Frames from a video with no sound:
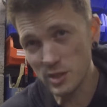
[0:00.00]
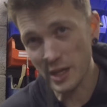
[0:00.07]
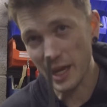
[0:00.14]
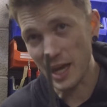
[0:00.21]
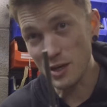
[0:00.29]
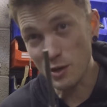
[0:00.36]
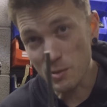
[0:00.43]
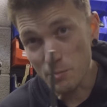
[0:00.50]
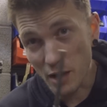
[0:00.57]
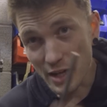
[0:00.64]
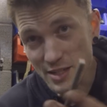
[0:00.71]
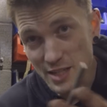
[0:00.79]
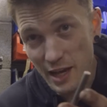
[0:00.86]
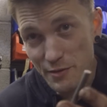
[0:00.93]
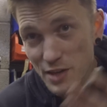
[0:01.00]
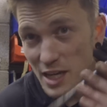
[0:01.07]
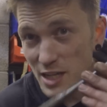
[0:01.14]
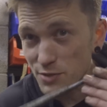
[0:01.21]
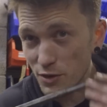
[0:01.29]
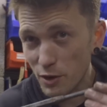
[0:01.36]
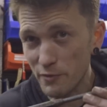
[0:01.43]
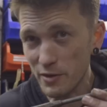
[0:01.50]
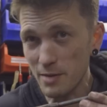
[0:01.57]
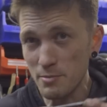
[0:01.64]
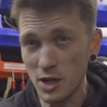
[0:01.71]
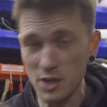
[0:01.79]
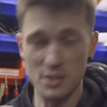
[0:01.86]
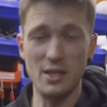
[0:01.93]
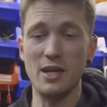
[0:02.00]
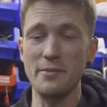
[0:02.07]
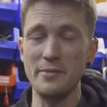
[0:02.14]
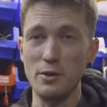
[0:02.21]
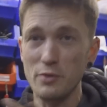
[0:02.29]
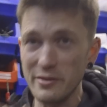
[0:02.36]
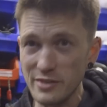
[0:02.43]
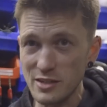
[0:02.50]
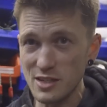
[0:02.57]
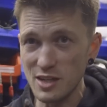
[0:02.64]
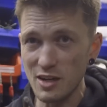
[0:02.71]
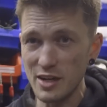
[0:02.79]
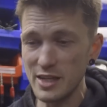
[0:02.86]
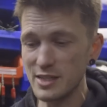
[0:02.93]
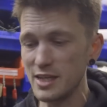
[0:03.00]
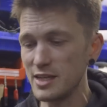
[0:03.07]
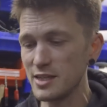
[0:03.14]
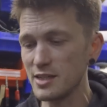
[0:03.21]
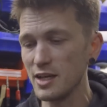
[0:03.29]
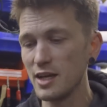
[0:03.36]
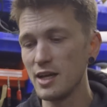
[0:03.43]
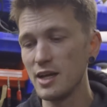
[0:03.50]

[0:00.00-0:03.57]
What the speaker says: Again, you can buy a set of these for not very much. They come in all different sizes.